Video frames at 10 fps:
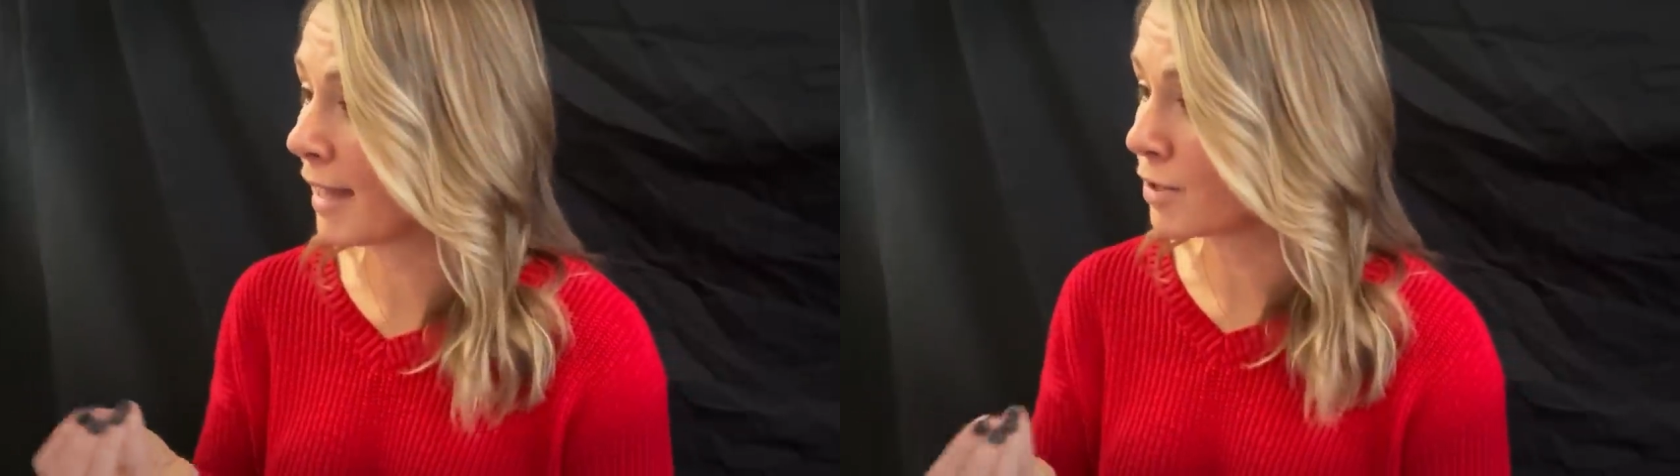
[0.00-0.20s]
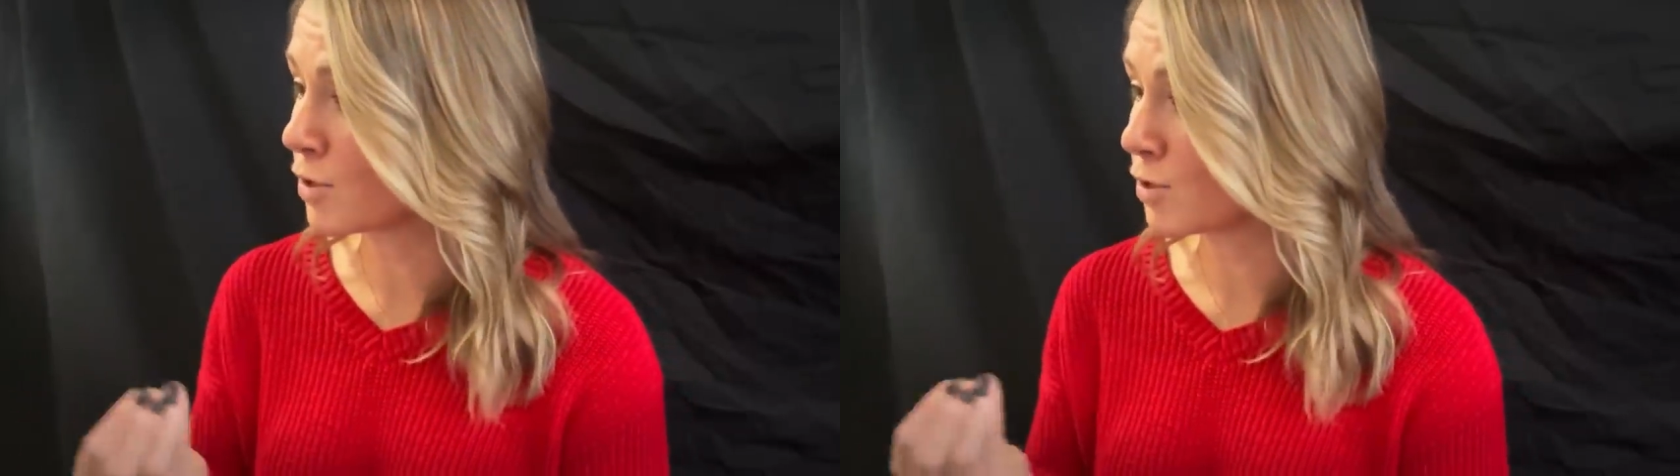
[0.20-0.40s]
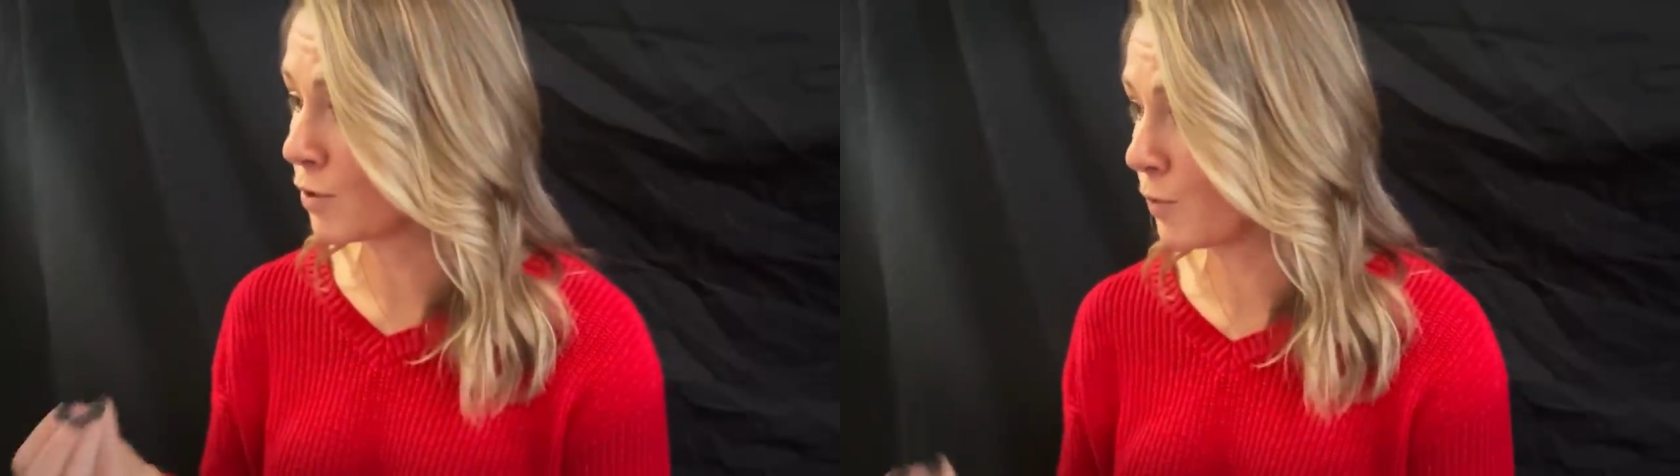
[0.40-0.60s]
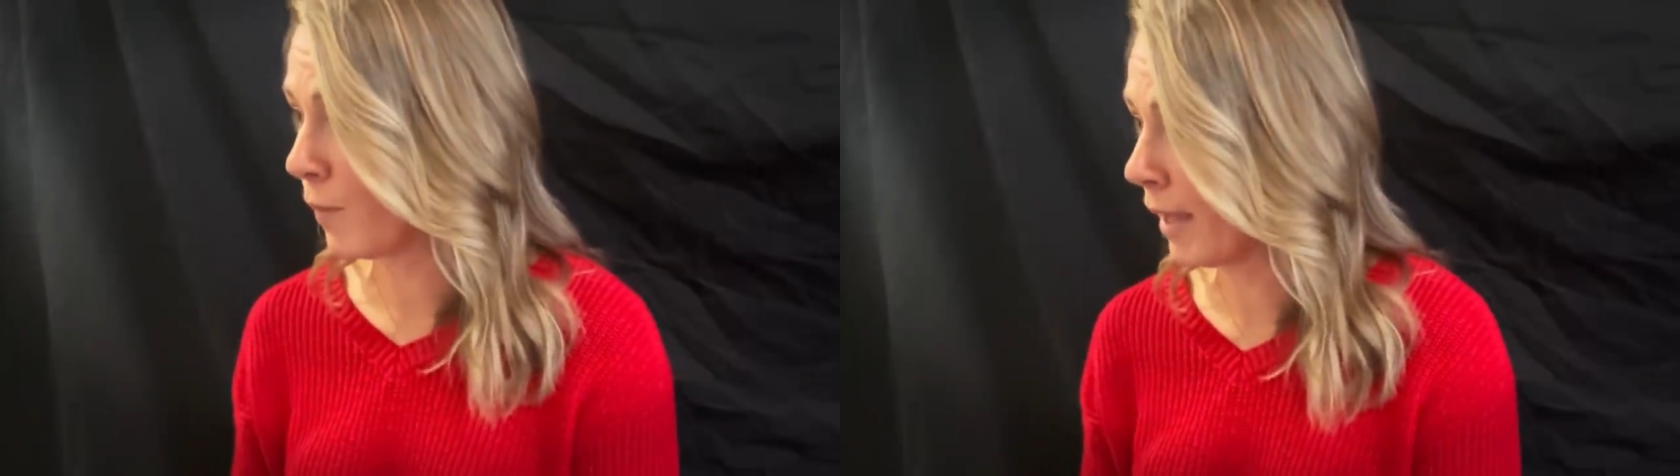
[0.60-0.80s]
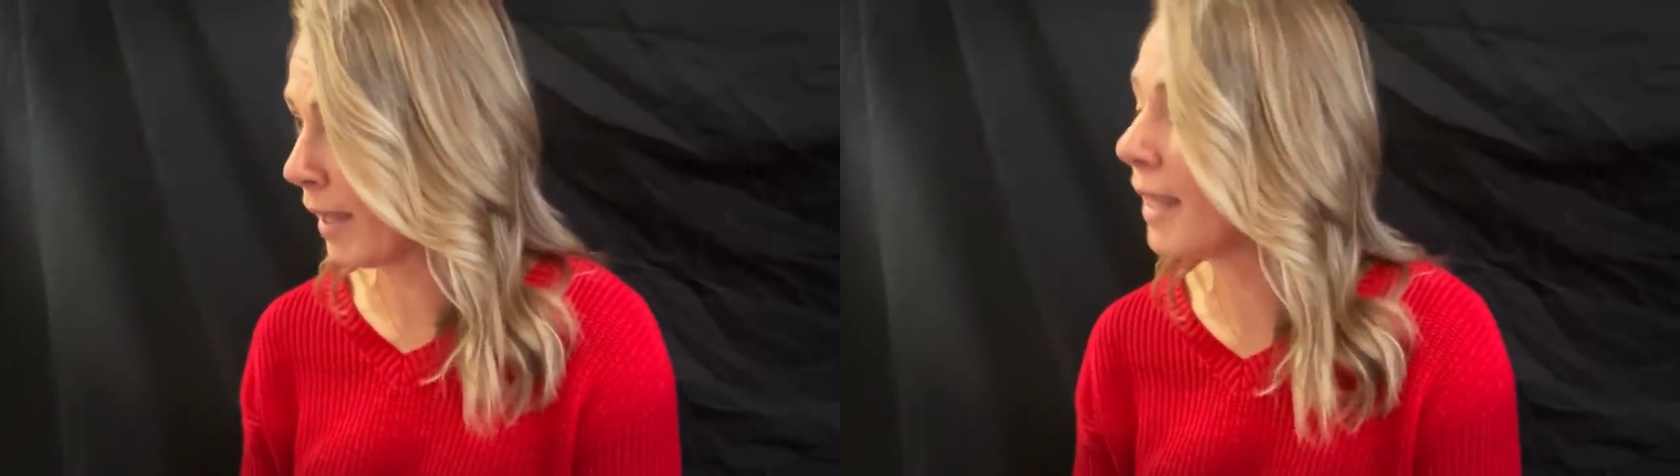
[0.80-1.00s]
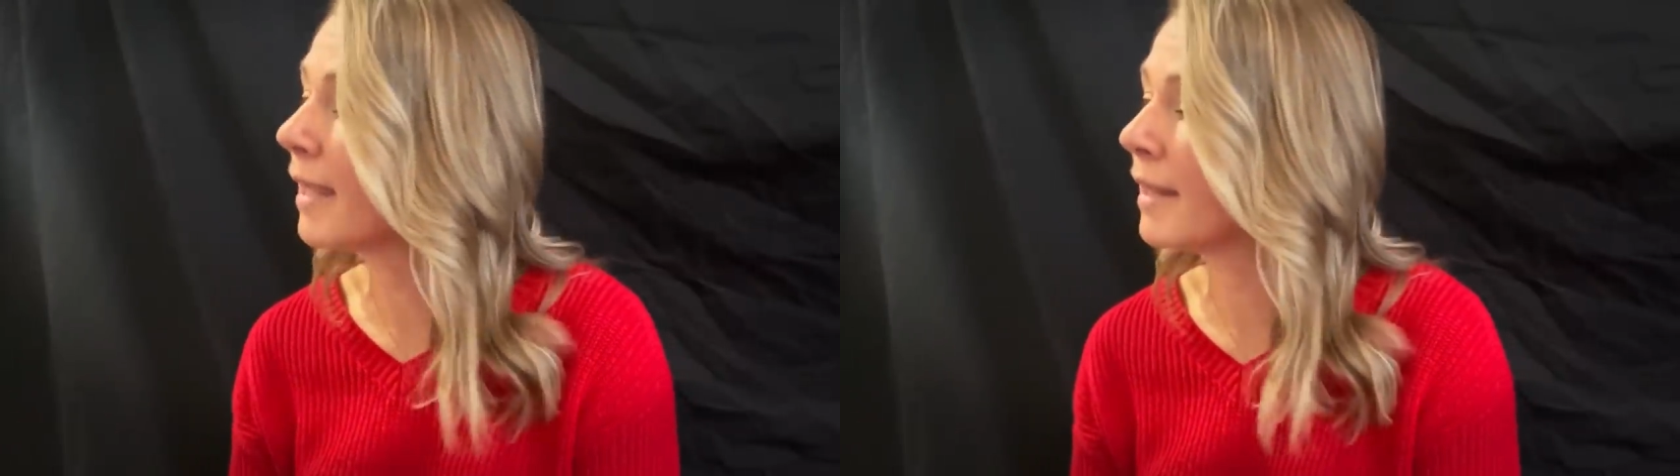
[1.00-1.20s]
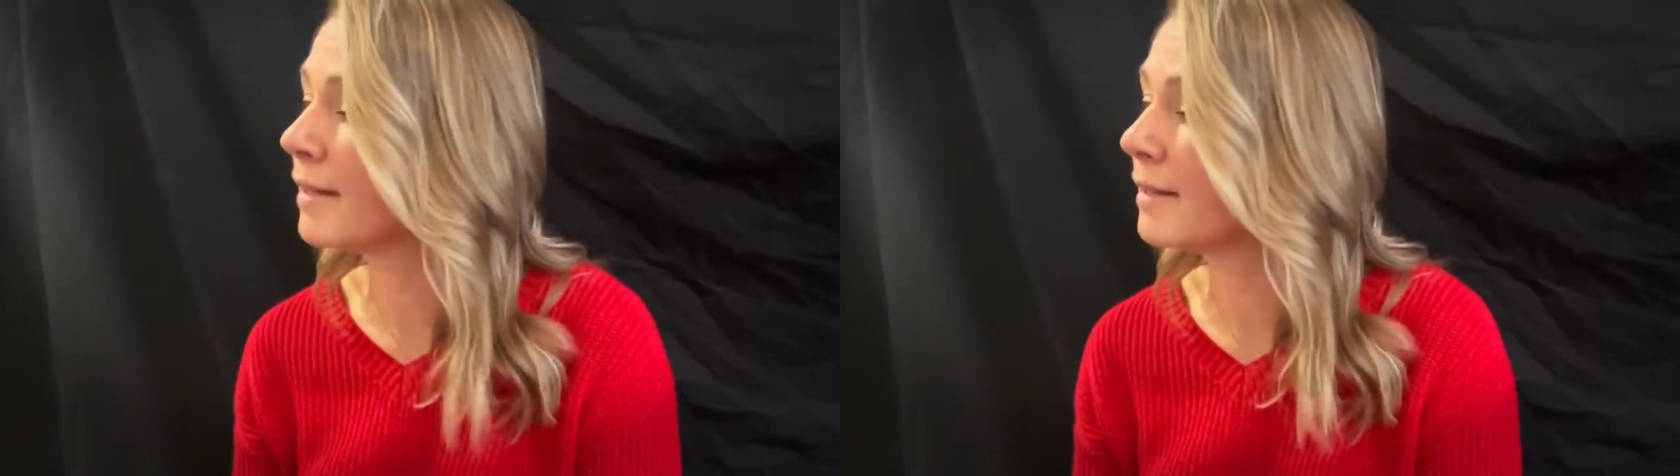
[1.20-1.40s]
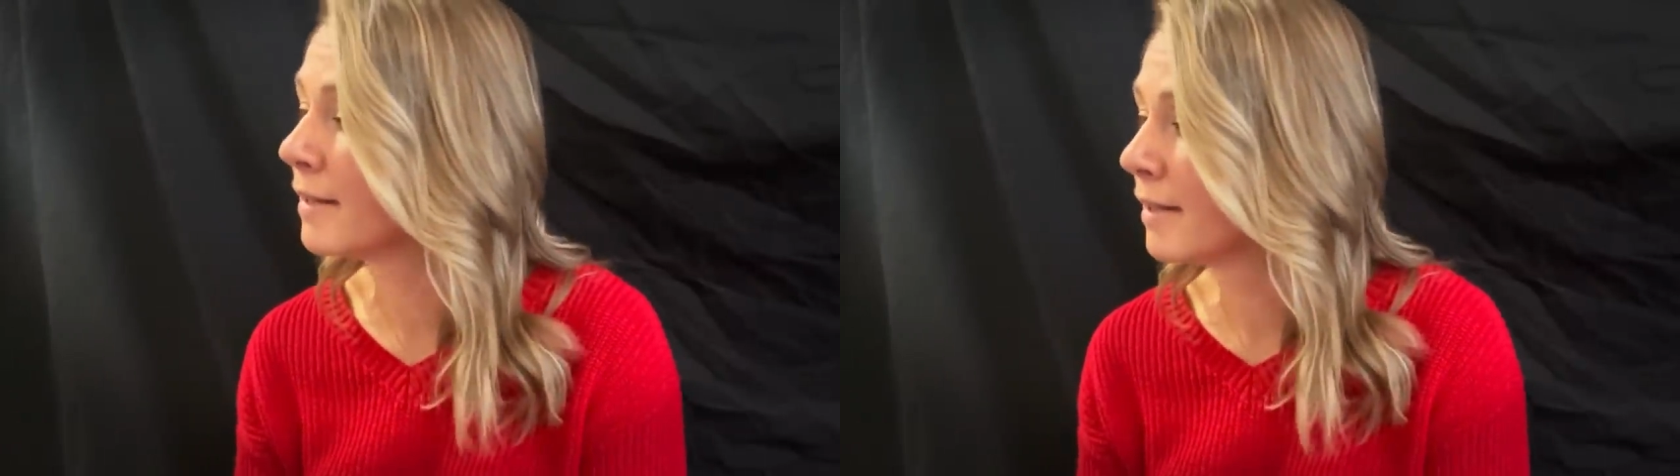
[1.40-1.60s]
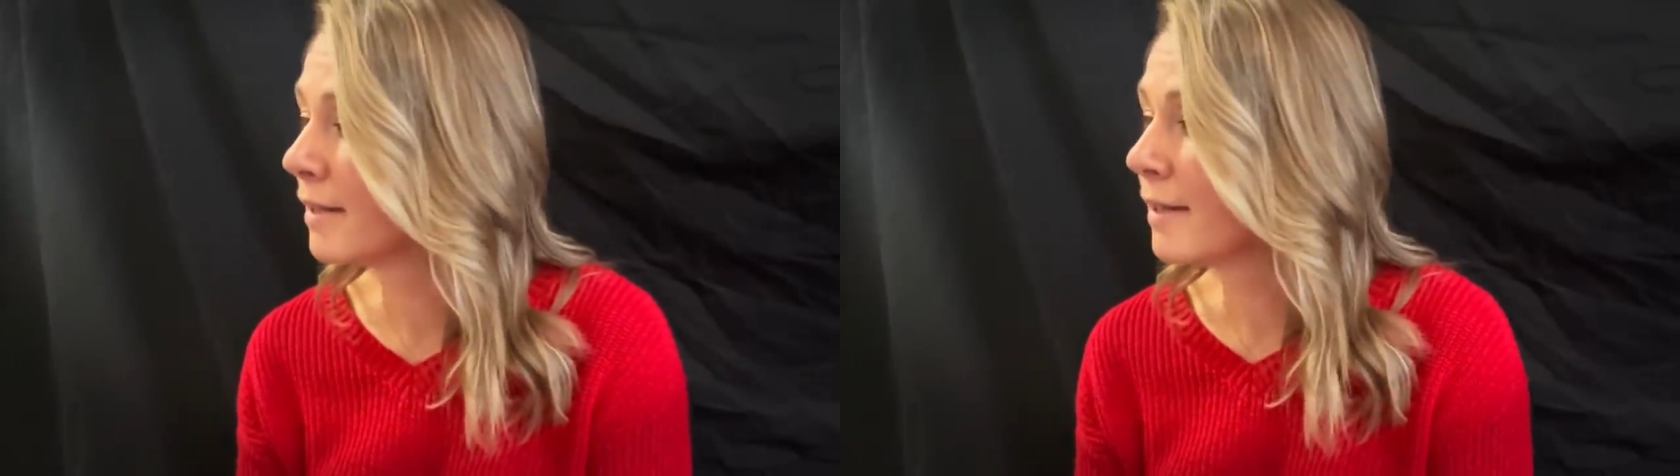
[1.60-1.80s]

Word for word: act a certain way and